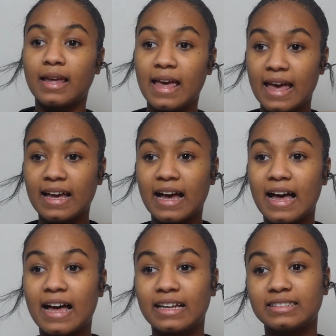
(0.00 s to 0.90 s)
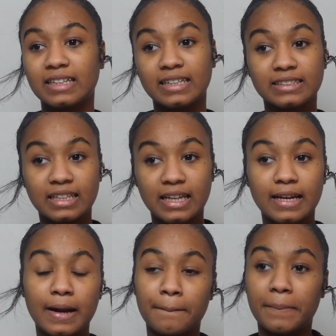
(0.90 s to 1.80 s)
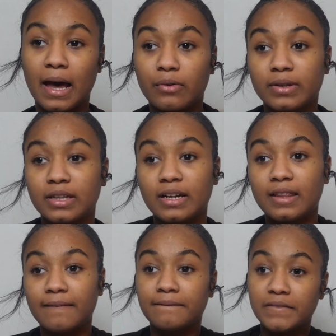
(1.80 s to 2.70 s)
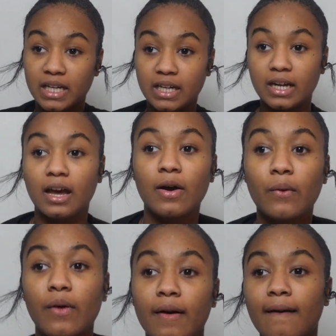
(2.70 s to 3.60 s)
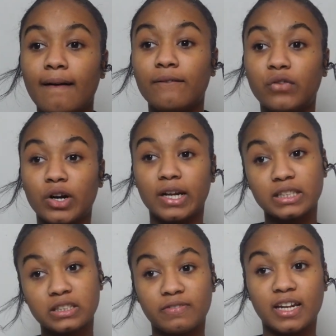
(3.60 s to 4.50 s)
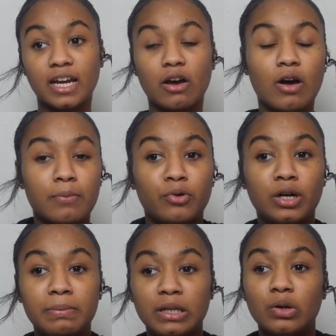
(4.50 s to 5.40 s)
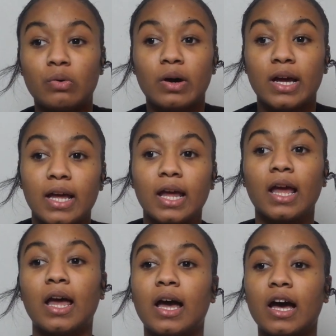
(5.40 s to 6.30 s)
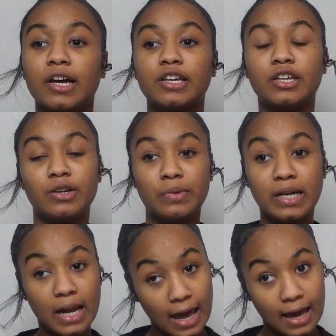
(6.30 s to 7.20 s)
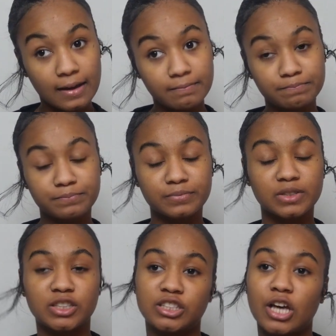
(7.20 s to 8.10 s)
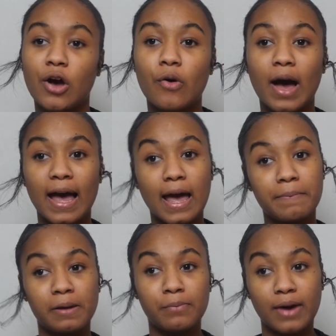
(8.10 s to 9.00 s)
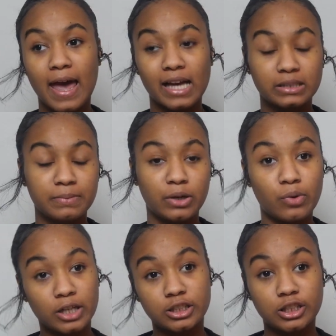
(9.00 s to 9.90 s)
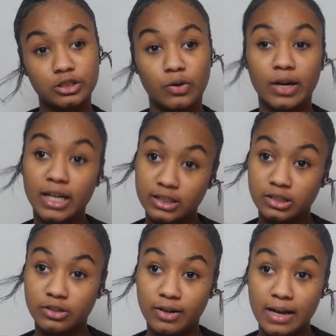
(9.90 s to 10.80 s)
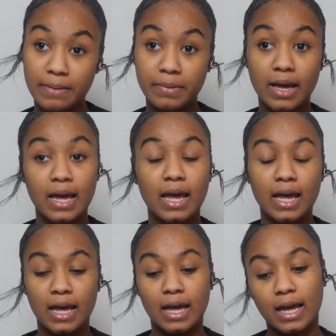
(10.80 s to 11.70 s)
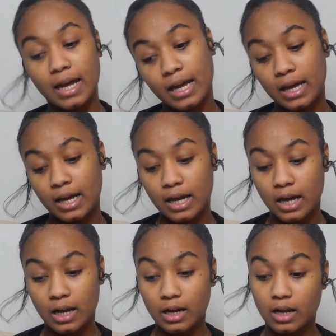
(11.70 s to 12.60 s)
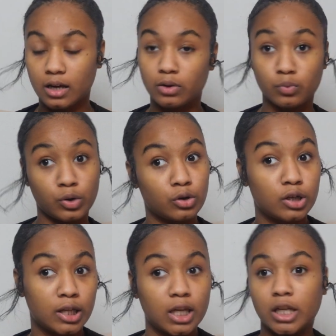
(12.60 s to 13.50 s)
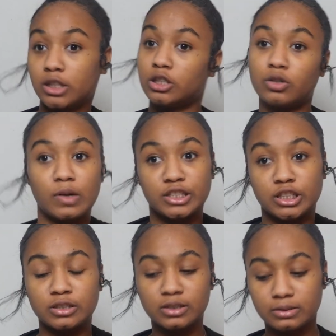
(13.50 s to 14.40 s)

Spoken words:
Hey guys, it's Kalei and I'm back with another video. For this video, I'm going to be doing a Q&A. So I had people ask me questions on Instagram, and we're going to get into the questions.